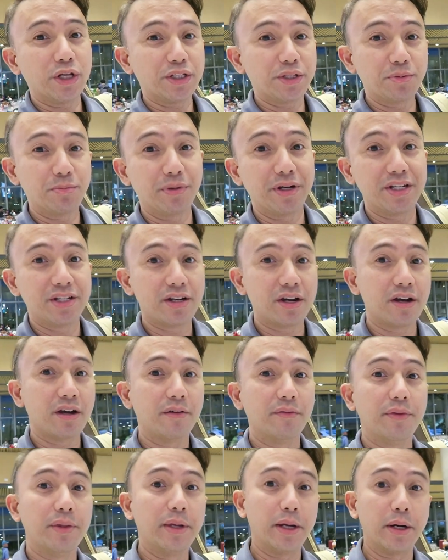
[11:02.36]
what's my
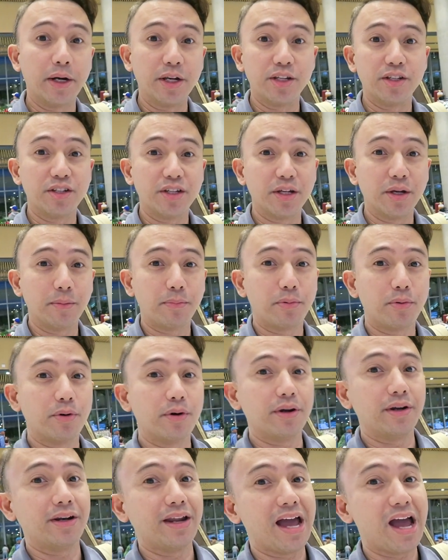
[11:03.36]
job there in
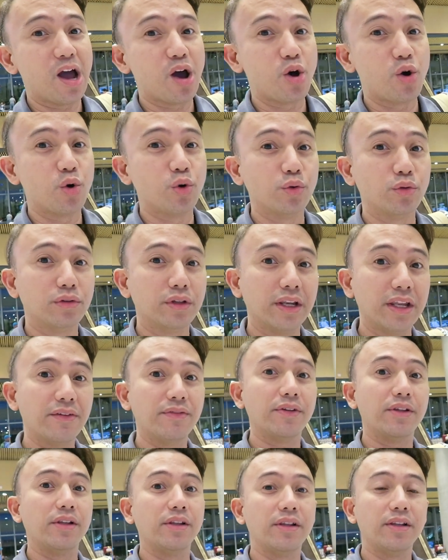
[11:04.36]
Singapore and how the
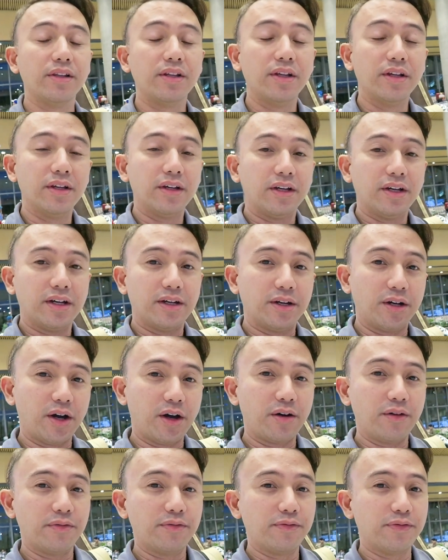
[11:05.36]
level
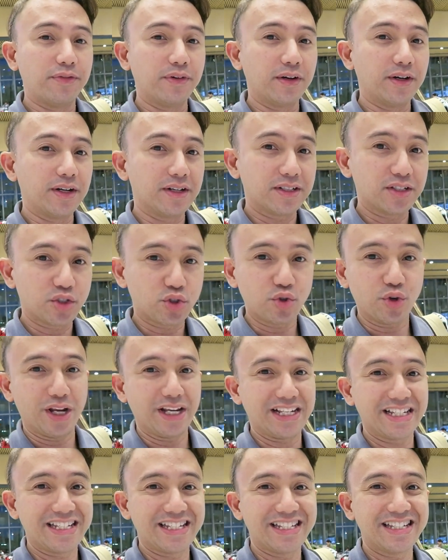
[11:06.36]
of
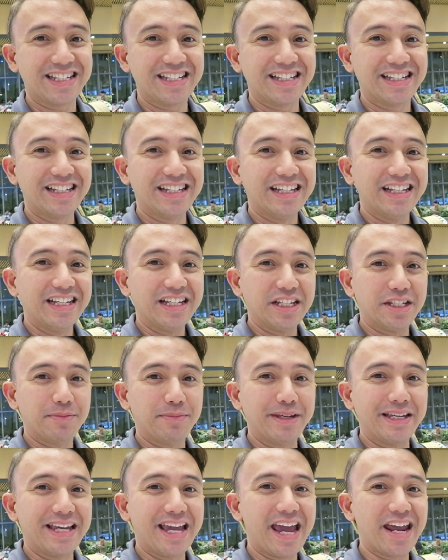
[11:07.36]
stress is
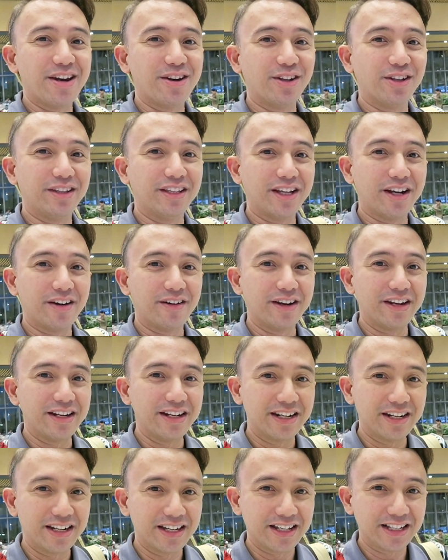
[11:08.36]
being handled there
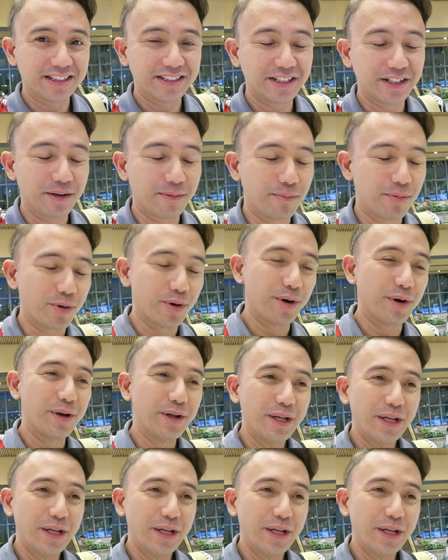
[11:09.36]
in Singapore.